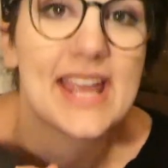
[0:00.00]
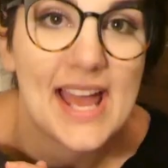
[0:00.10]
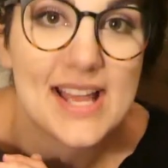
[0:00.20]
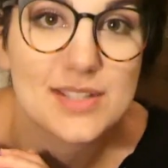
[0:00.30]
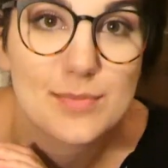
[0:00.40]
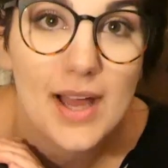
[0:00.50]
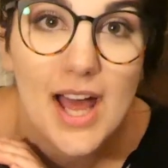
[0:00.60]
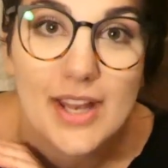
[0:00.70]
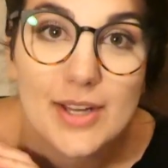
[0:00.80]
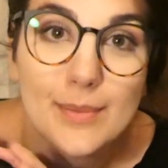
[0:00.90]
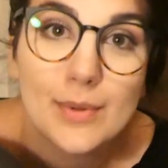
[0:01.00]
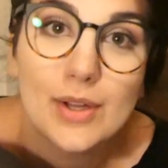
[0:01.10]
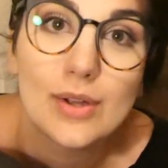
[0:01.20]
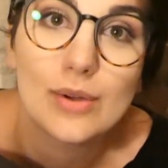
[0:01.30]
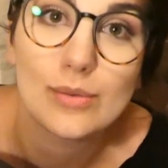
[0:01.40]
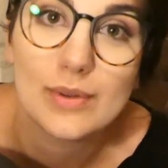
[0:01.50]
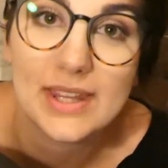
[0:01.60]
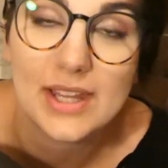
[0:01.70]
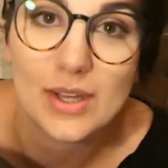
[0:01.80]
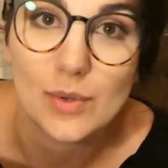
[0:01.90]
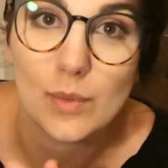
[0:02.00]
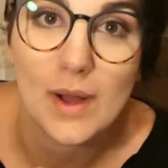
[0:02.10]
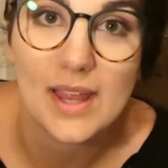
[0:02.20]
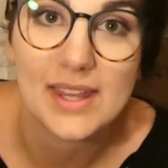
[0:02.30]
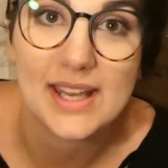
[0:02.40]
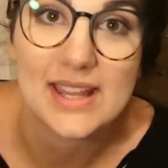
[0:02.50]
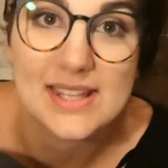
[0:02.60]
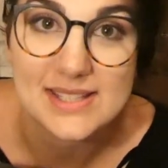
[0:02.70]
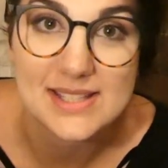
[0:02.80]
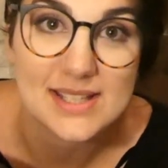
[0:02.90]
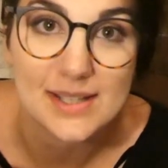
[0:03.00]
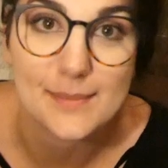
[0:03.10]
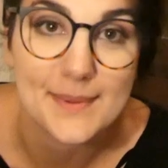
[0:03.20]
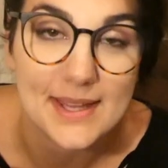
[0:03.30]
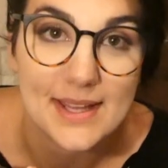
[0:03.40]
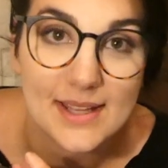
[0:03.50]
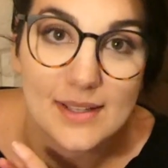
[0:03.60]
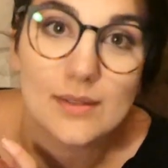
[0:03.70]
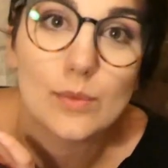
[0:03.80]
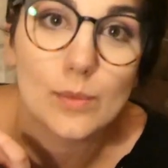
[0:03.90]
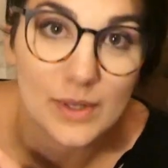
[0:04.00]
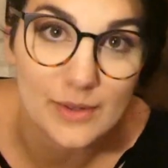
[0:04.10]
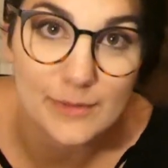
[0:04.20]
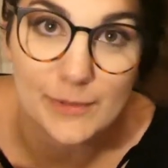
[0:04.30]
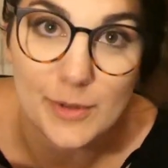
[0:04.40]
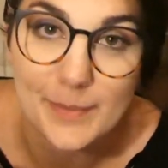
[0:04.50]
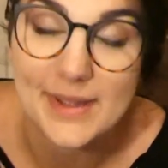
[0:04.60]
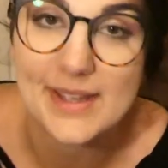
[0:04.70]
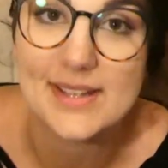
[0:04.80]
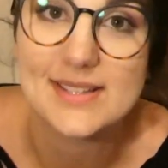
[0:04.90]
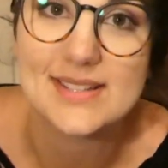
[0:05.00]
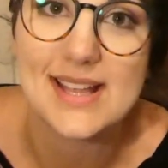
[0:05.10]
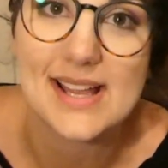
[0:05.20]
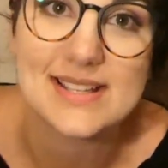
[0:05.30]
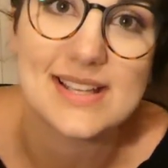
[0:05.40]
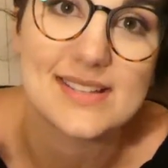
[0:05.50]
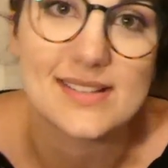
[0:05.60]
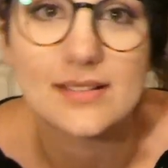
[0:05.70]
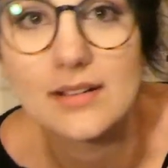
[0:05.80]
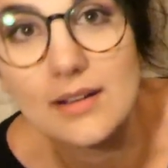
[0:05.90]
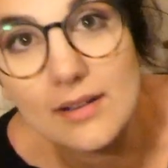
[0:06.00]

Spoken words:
cast bottom, really good quality. This is going to be wonderful because I tend to